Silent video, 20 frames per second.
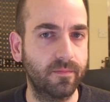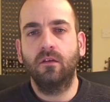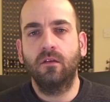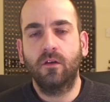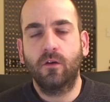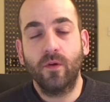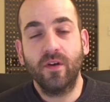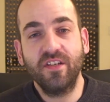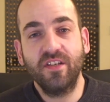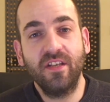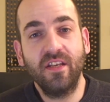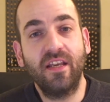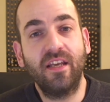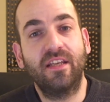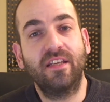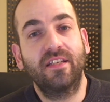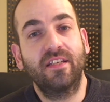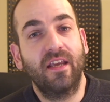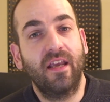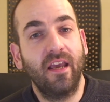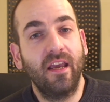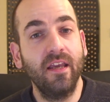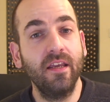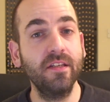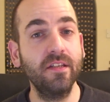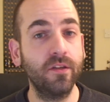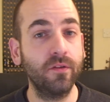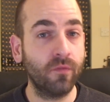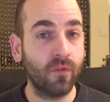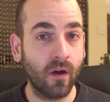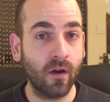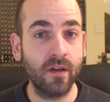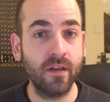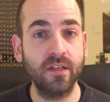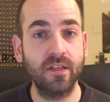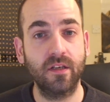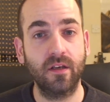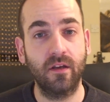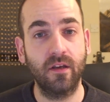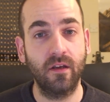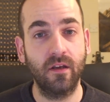The question is the rise